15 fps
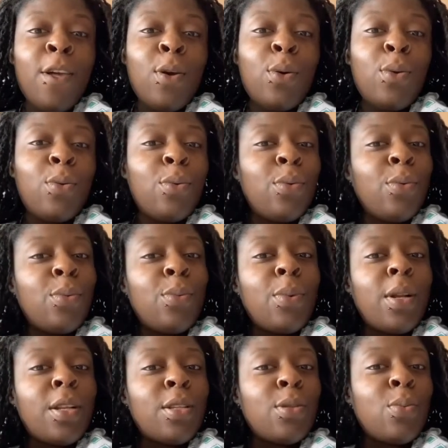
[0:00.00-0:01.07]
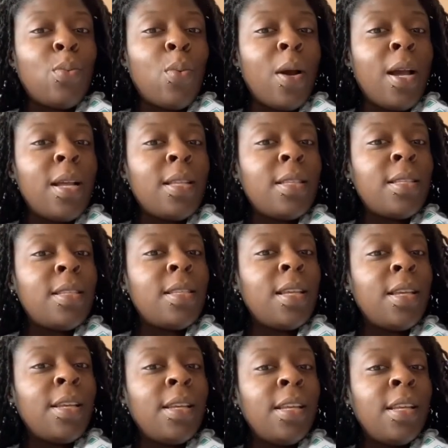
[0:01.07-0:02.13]
on what is what,
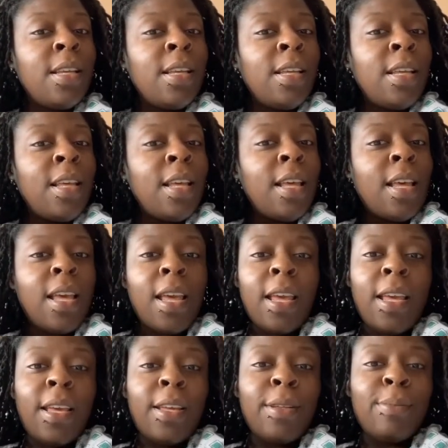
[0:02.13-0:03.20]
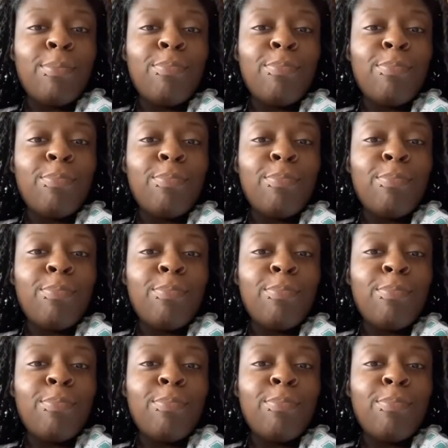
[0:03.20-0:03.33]
and